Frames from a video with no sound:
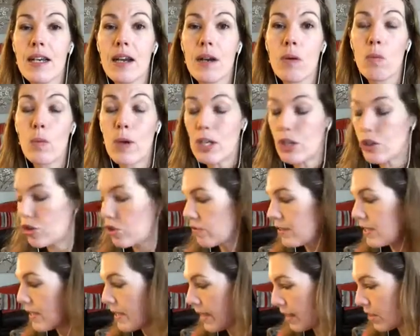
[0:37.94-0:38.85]
which
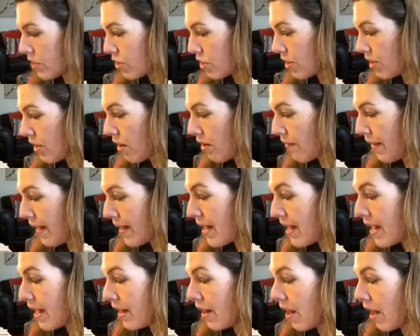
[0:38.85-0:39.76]
jurisdiction are
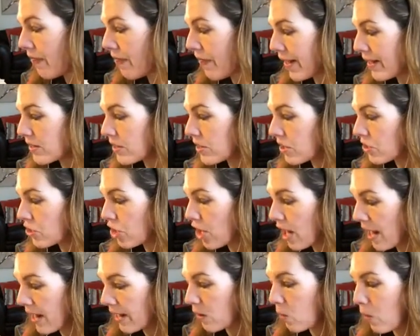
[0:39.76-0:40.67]
they in, and then to
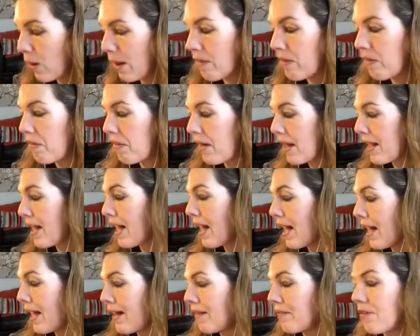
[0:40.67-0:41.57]
check whether they
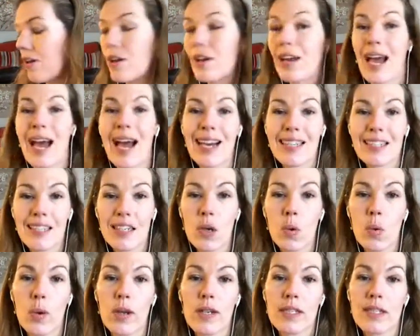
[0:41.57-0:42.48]
have an
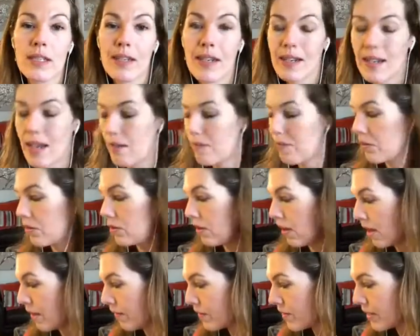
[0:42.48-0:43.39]
adequate level
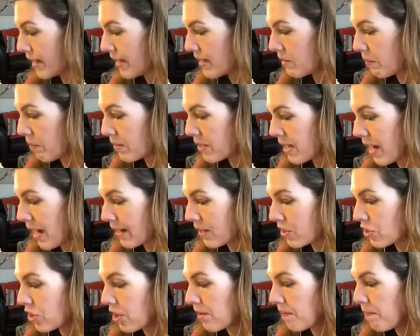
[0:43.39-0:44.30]
of data
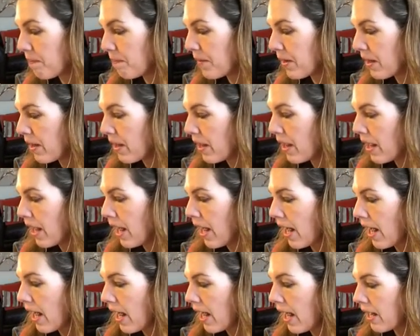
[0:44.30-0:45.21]
protection.
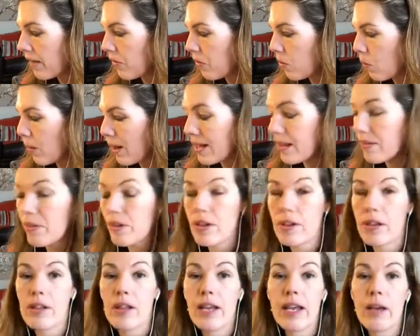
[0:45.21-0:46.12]
And the way
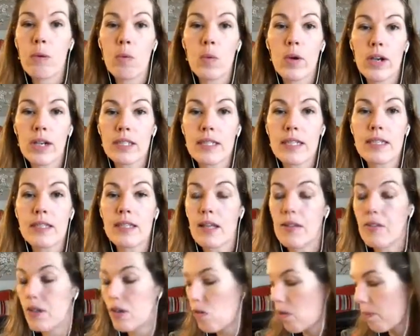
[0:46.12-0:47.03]
that it works is
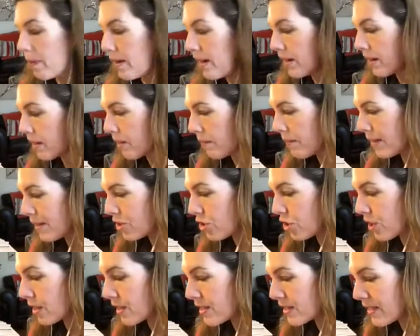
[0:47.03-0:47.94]
that the European
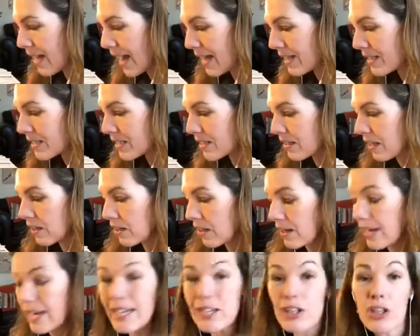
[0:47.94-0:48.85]
Commission assess
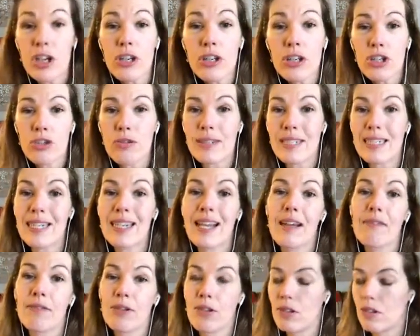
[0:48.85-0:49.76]
each country's
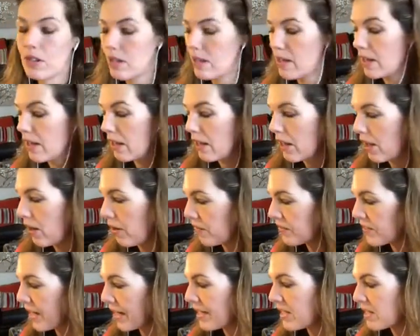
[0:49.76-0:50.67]
level of
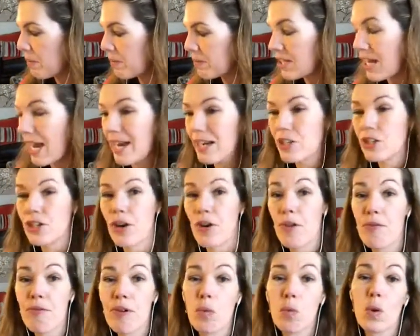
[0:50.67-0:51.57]
data protection
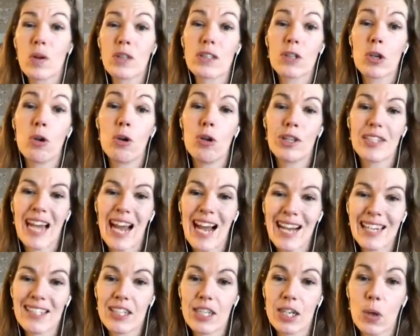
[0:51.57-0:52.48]
through what's called
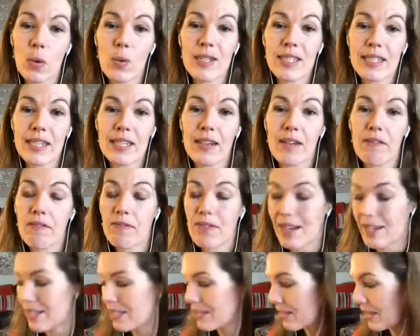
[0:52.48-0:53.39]
adequacy
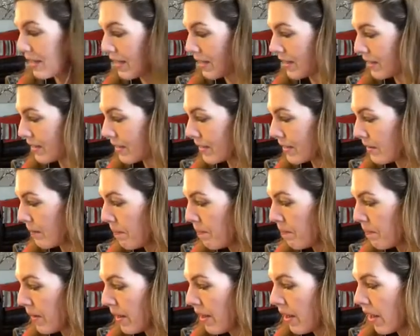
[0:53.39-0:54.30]
findings.
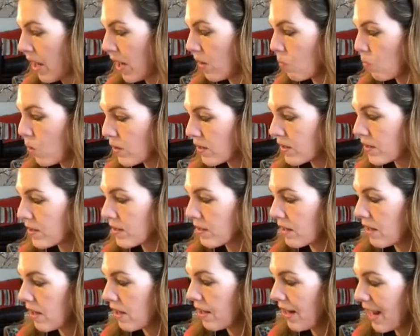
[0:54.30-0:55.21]
And once
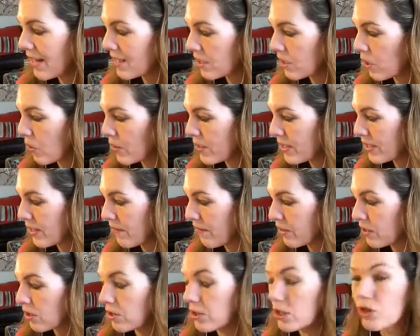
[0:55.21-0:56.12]
an adequacy of a
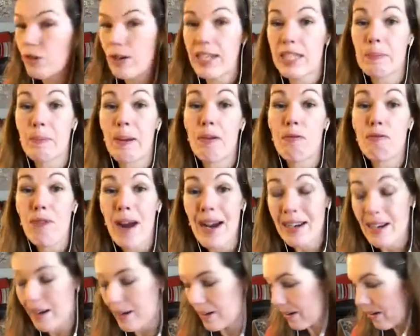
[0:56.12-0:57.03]
country has been
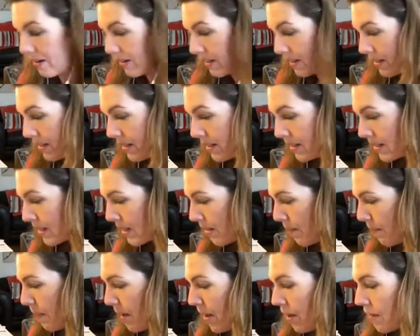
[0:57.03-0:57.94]
recognised,
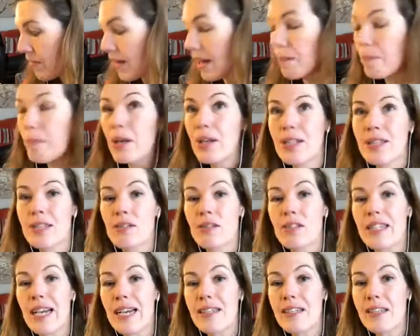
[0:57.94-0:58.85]
then personal
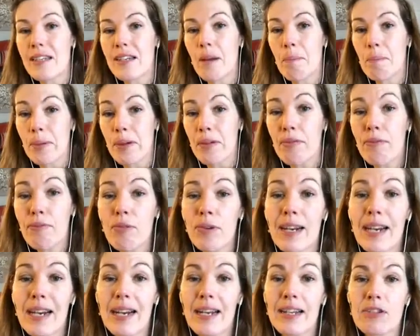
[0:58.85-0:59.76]
data can be
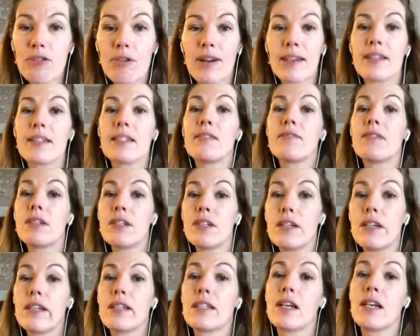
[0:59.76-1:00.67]
freely
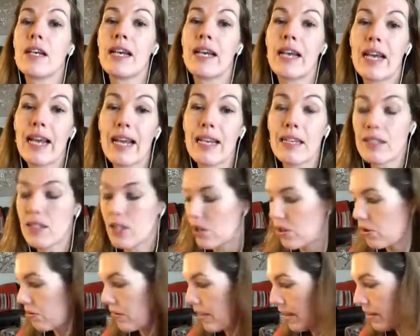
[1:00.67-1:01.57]
transferred
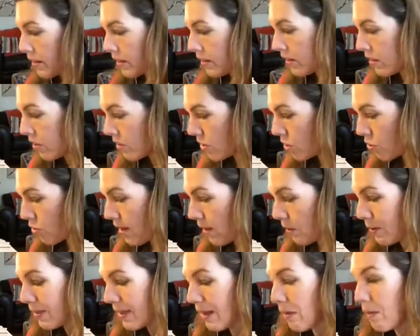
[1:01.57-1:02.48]
into that country
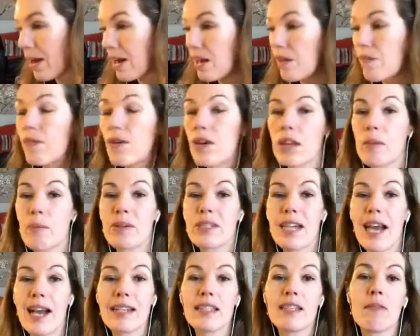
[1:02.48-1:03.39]
without any further
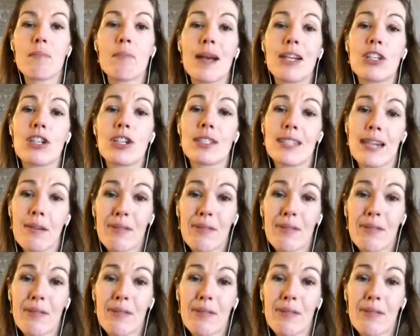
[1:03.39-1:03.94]
protective measures. Now